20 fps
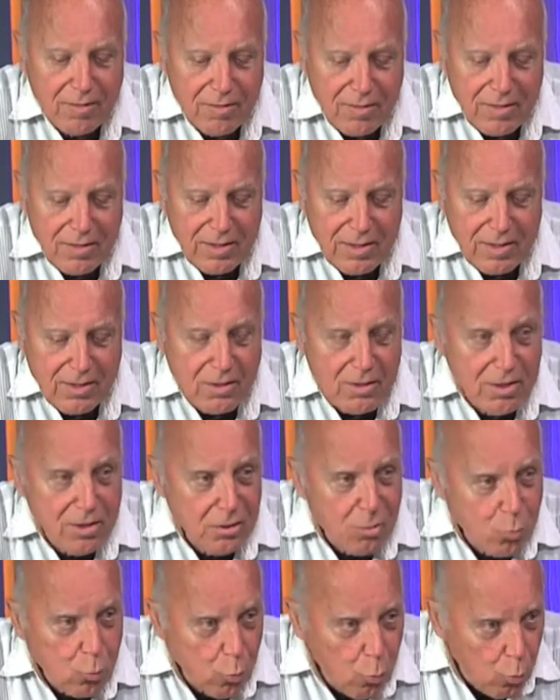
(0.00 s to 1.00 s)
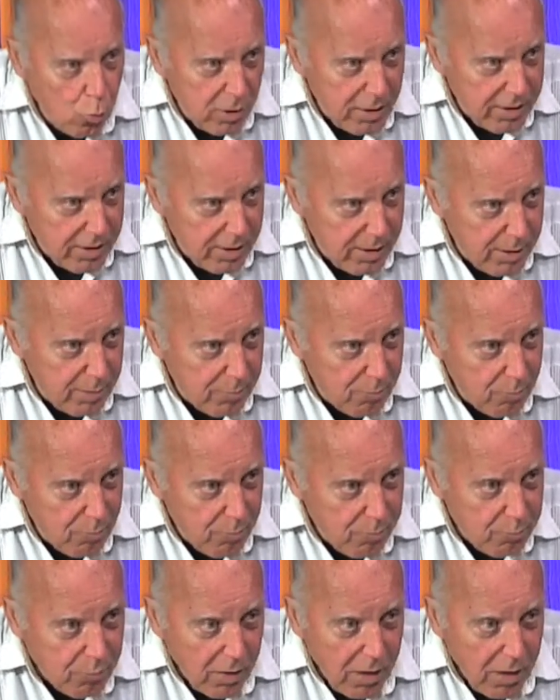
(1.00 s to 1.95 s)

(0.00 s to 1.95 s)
this is what I'm